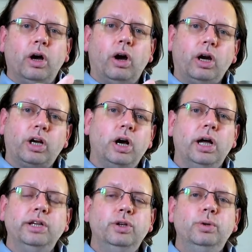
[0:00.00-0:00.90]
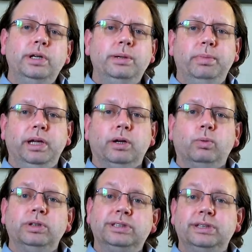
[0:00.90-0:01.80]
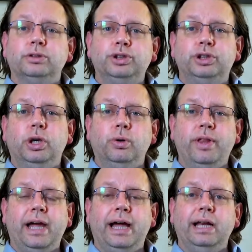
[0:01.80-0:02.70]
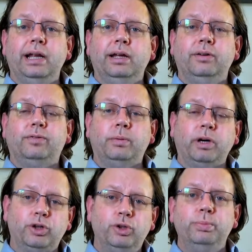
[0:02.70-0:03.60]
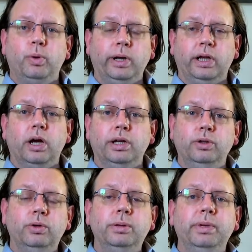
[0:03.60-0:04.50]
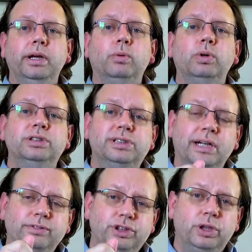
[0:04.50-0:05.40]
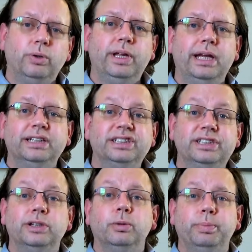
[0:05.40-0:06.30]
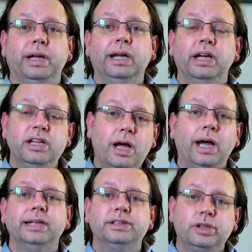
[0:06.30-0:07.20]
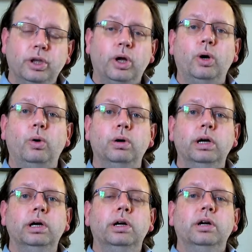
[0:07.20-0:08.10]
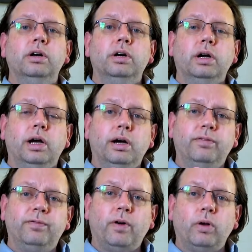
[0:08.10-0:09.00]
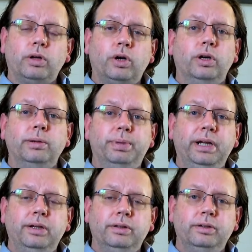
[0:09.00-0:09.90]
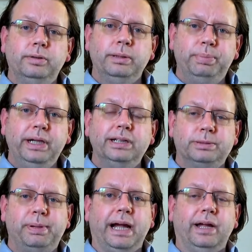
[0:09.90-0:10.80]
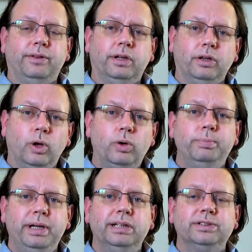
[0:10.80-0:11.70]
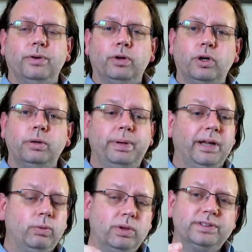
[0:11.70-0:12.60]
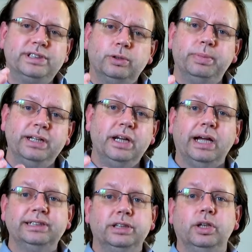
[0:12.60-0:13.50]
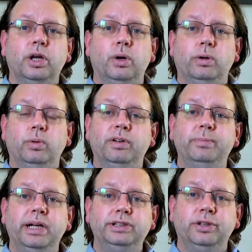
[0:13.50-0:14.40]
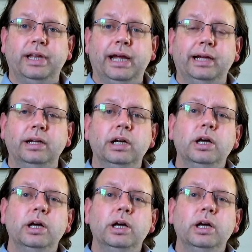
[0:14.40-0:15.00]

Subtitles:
Our continuity meter would still show that, from our 2-point continuity meter, would have shown that as still being a nice low fault current impedance path. A low impedance fault current path would have still been nice and low. It would have measured that.